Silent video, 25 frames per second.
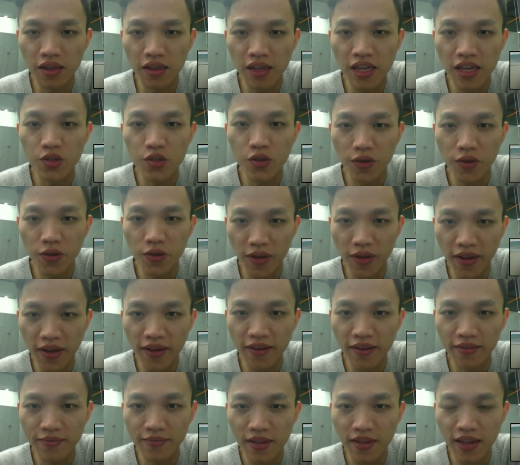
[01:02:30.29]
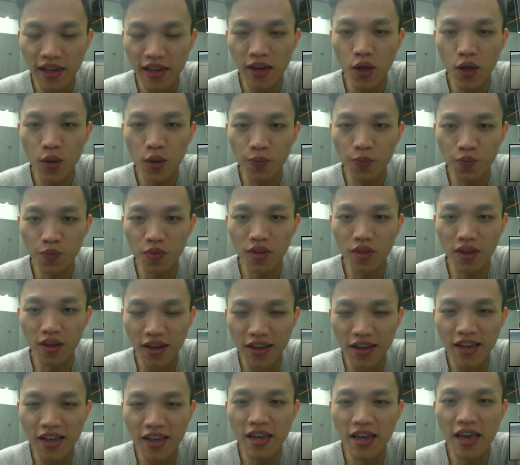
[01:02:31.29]
yesterday, and
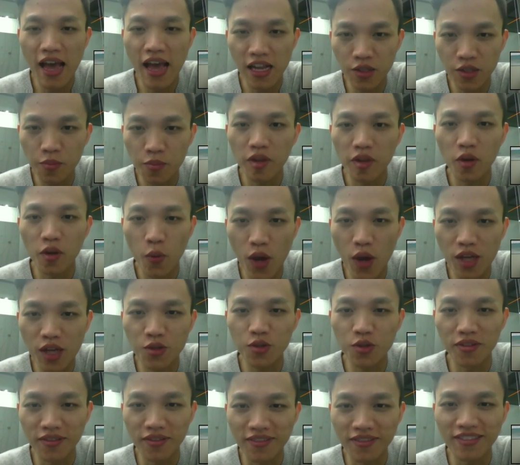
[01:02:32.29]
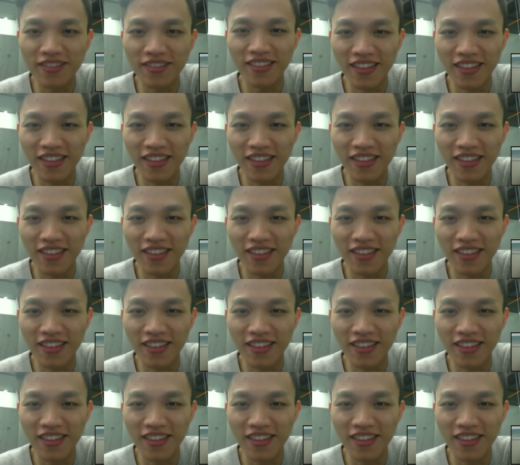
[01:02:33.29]
he asked me the question